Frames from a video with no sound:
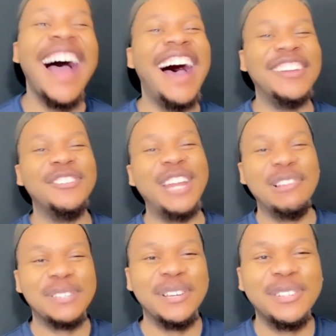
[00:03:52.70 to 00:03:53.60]
I knew they
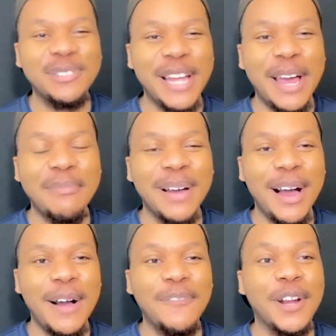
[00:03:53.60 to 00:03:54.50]
was gonna do that, but
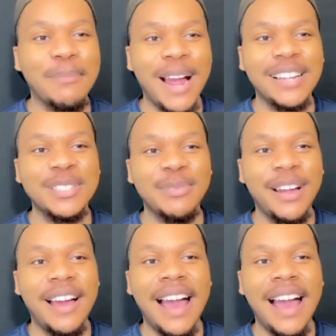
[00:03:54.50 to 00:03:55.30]
um, for the practice round,